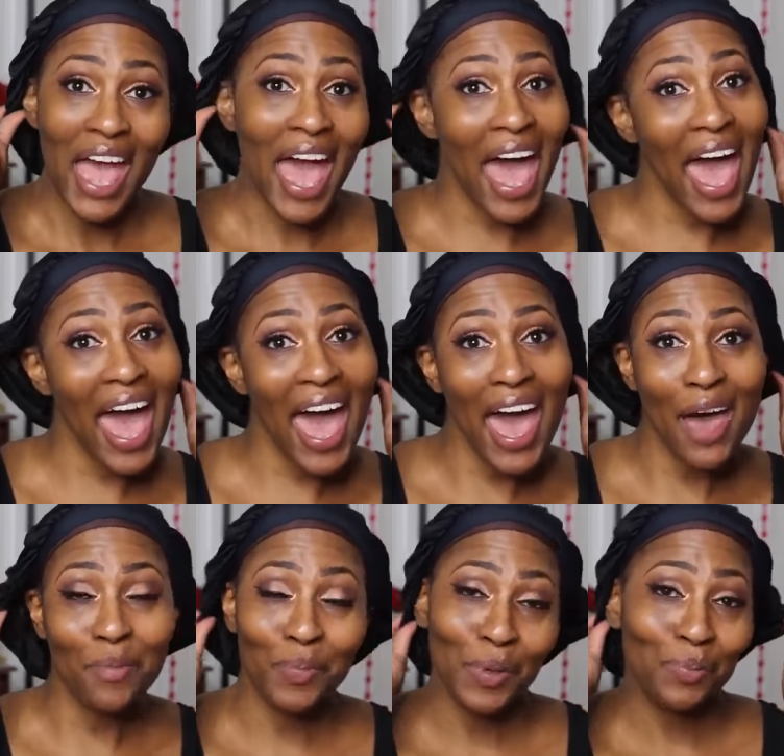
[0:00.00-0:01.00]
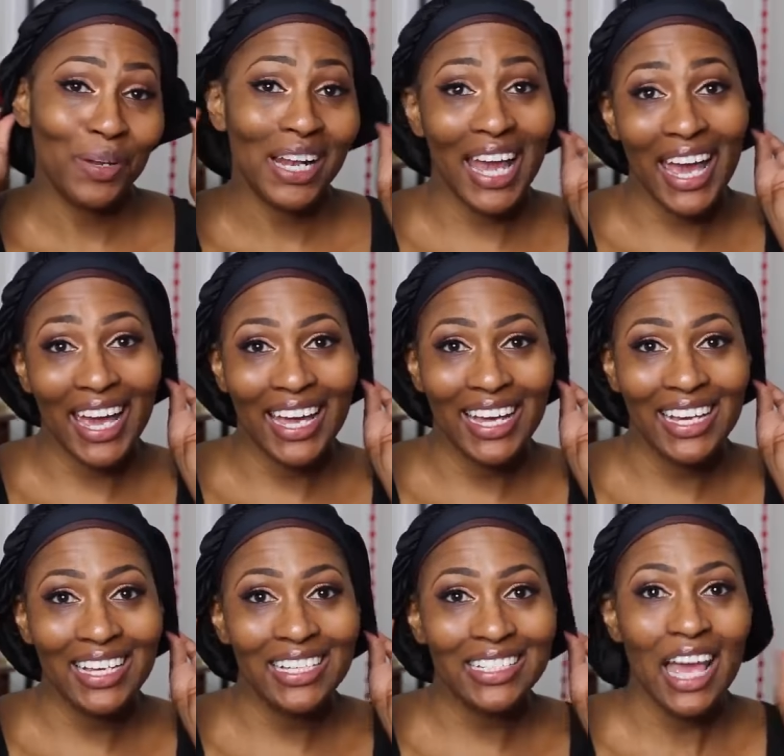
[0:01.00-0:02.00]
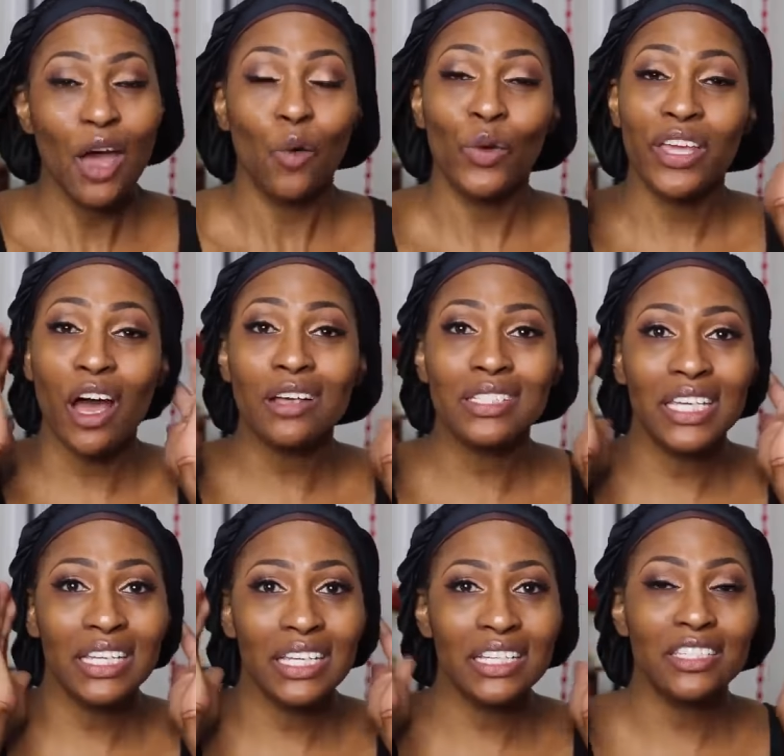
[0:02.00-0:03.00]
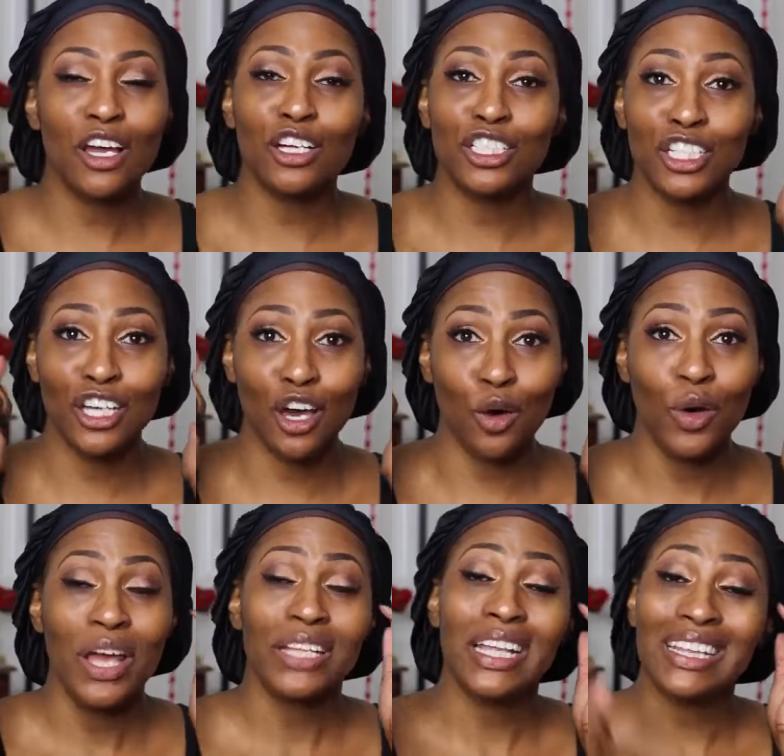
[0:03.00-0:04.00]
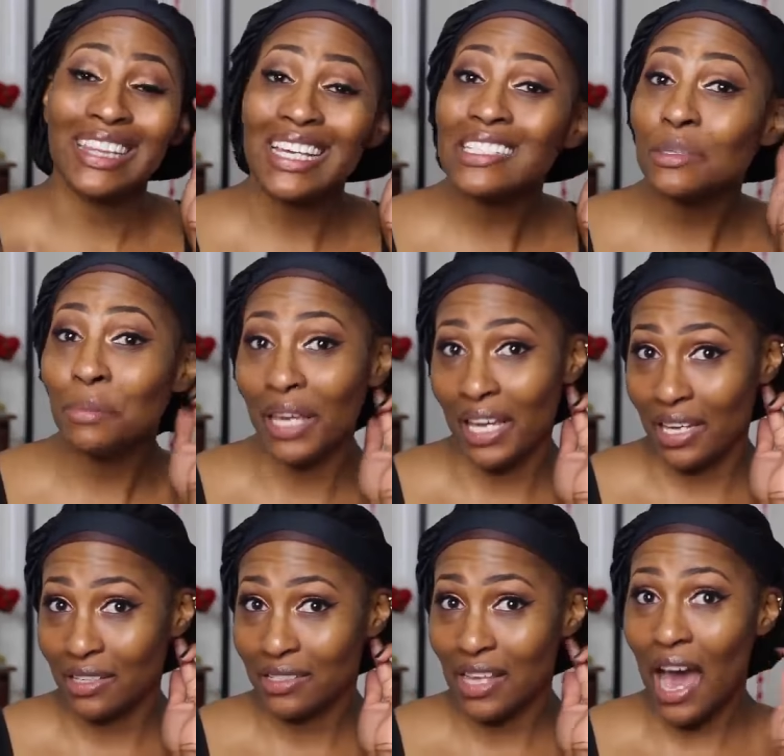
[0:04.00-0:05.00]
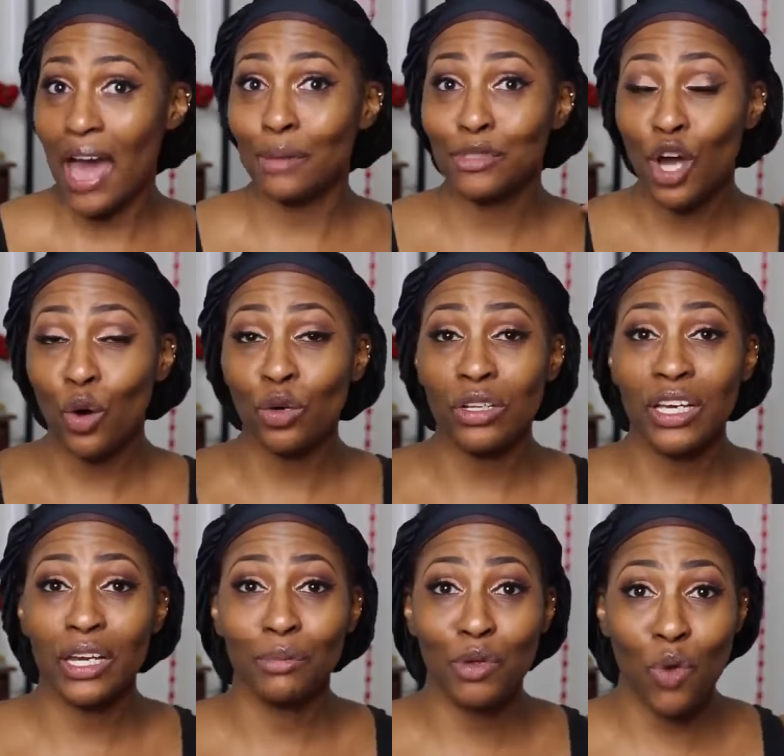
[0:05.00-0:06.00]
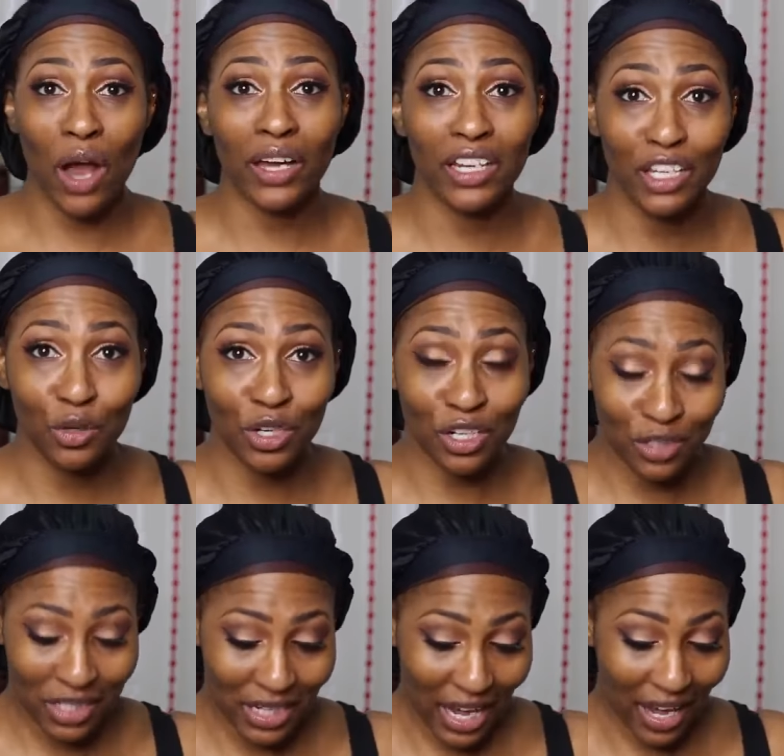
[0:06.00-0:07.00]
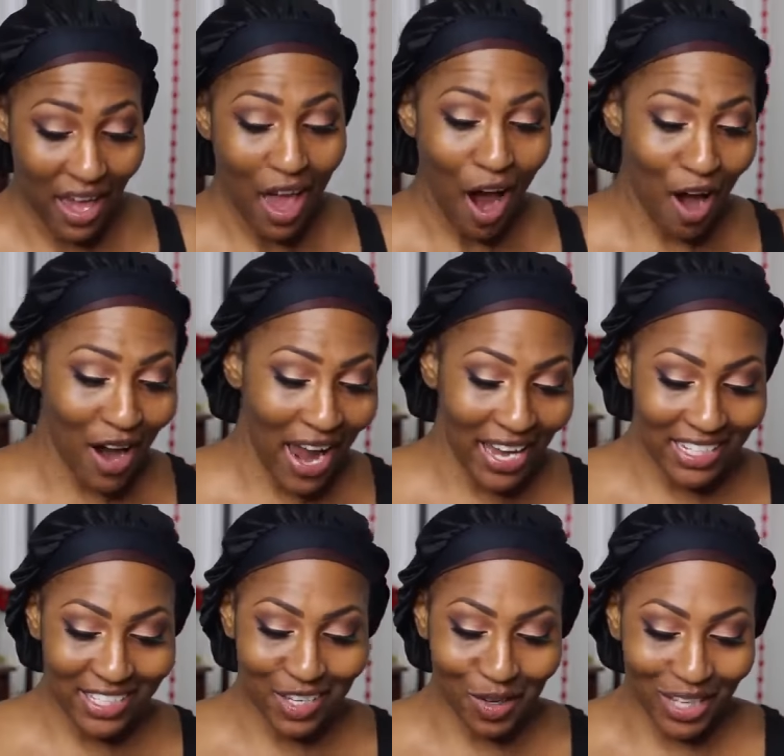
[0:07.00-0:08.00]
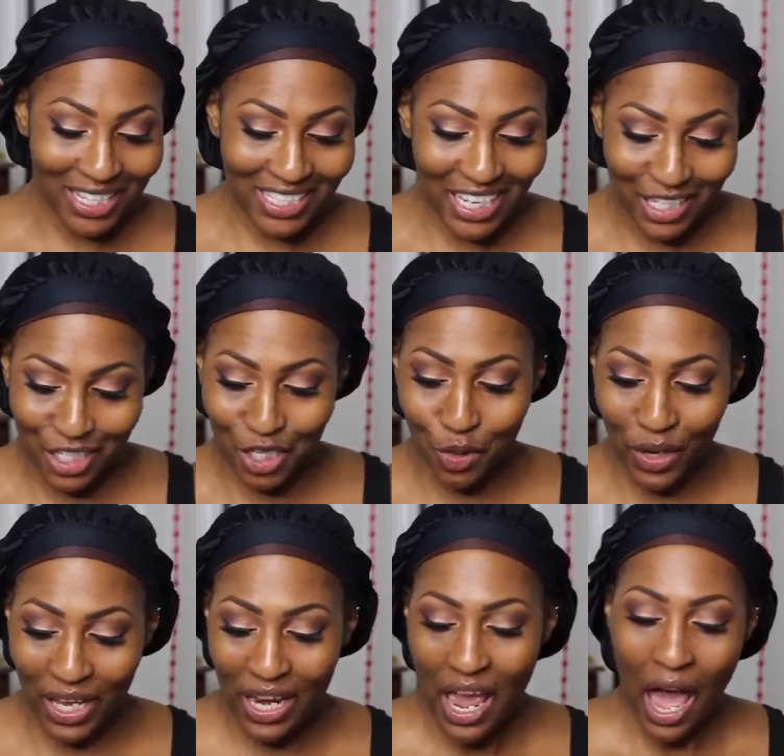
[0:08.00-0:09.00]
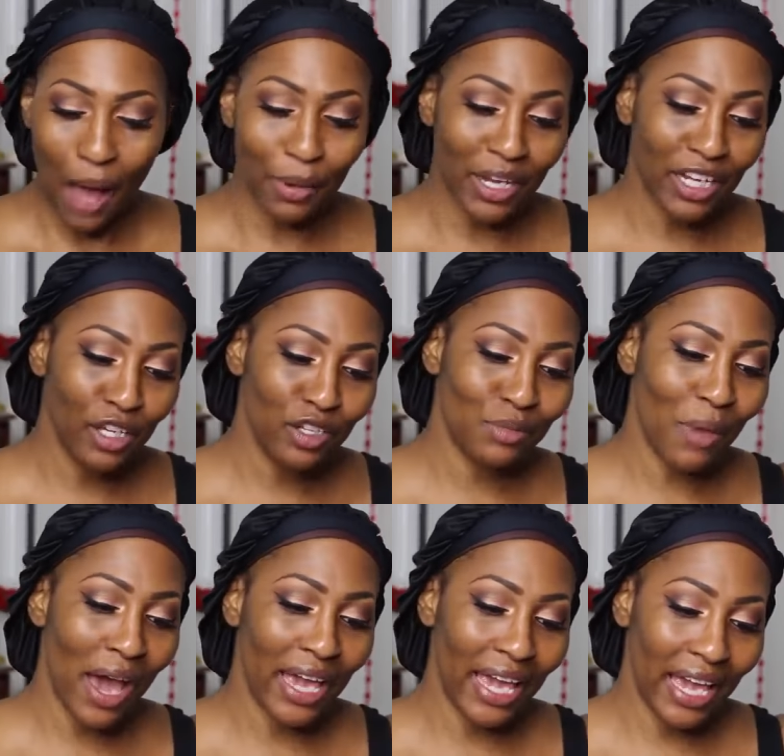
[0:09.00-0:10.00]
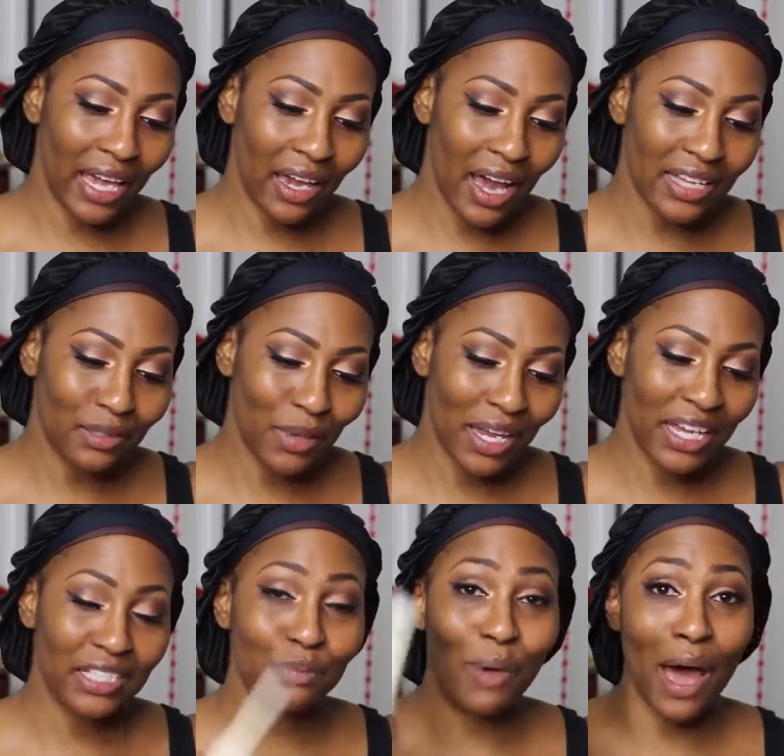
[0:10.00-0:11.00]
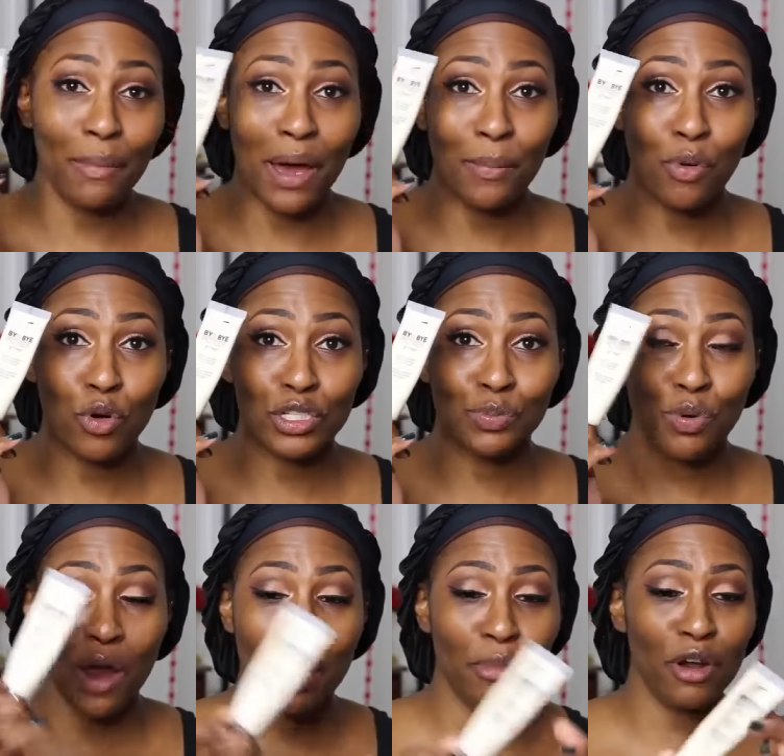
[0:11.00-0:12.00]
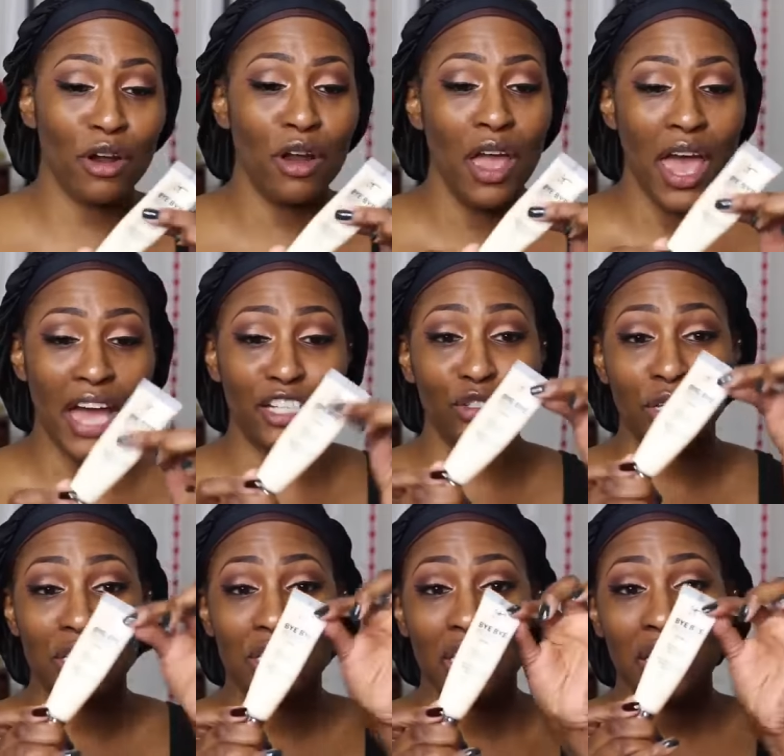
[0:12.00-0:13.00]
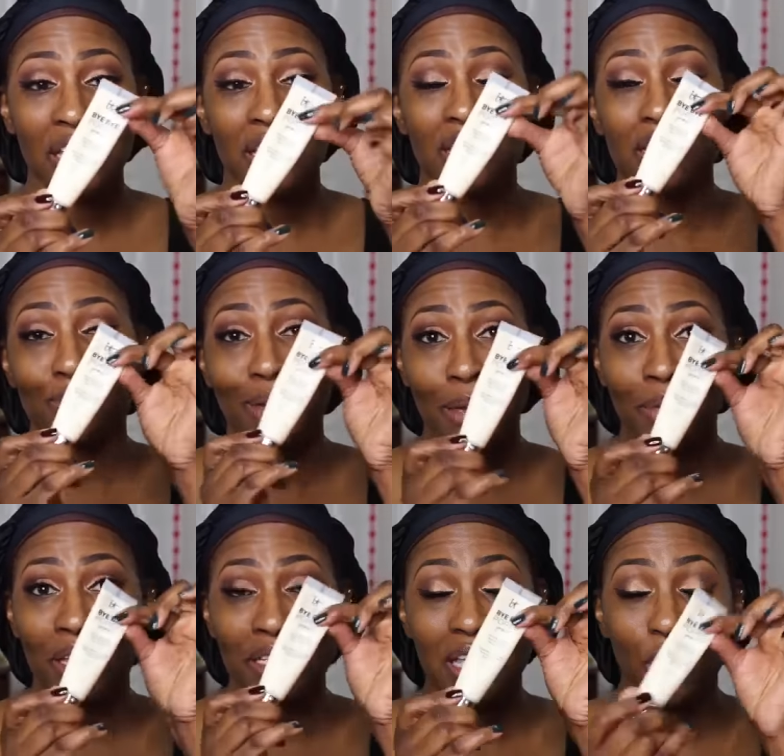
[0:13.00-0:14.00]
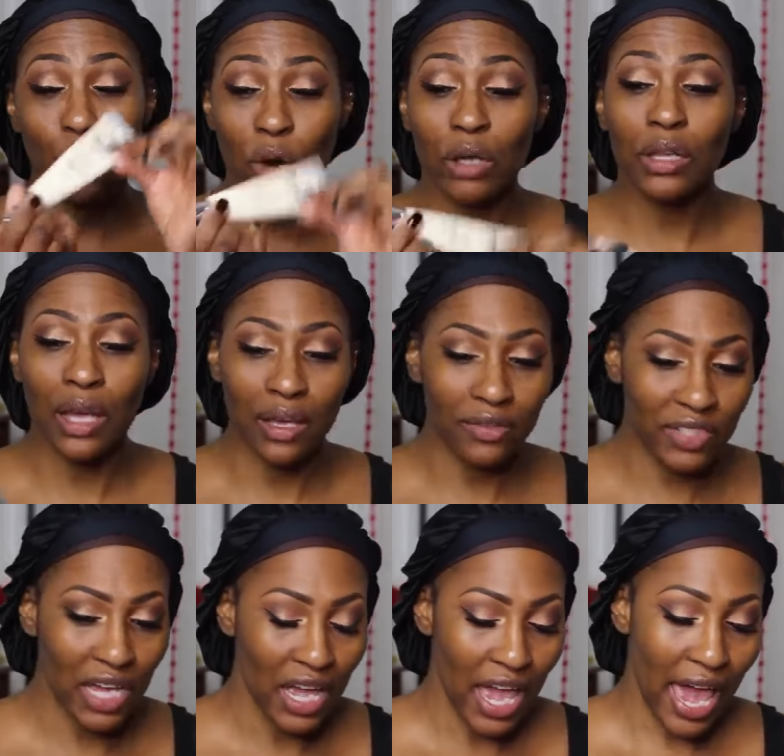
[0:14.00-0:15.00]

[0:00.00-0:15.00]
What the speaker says: happy place. When y'all see this, y'all should know that this means I am totally going to be rocking a unit on today. All right, so let's get to it. I'm going to use my IT Cosmetics Bye Bye Pores Primer. As you can see, this baby is like well loved.